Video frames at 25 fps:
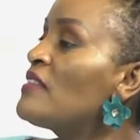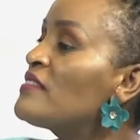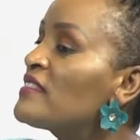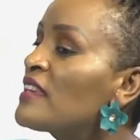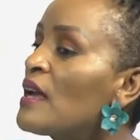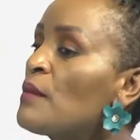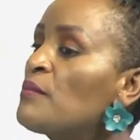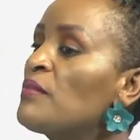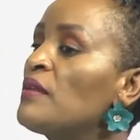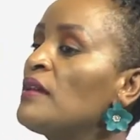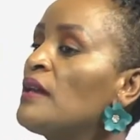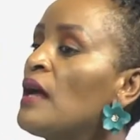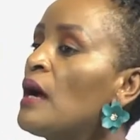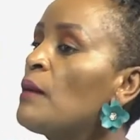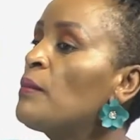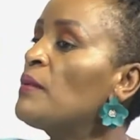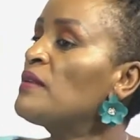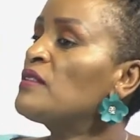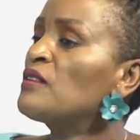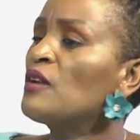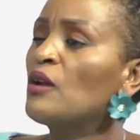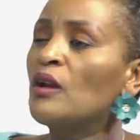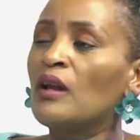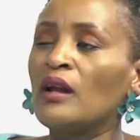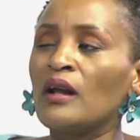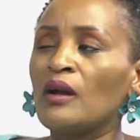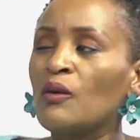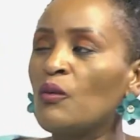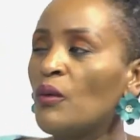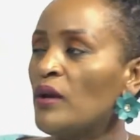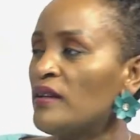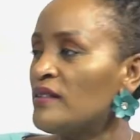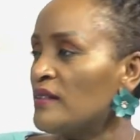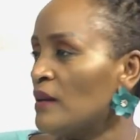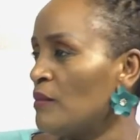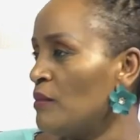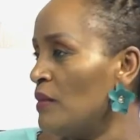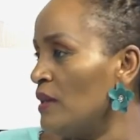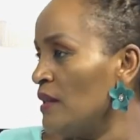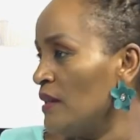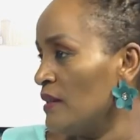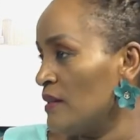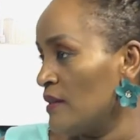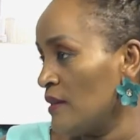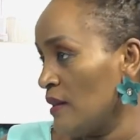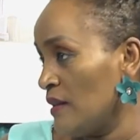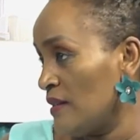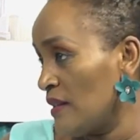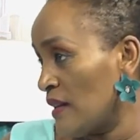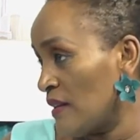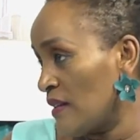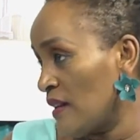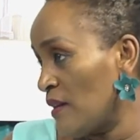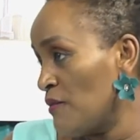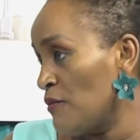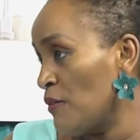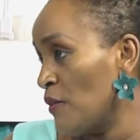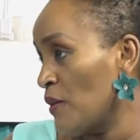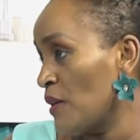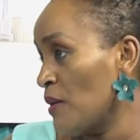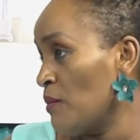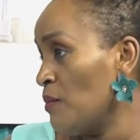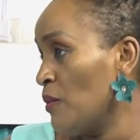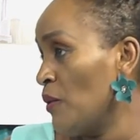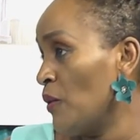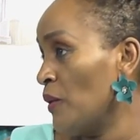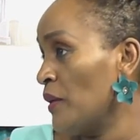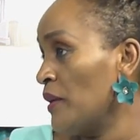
something happened and you're like, wait a minute, it's a time for reboard.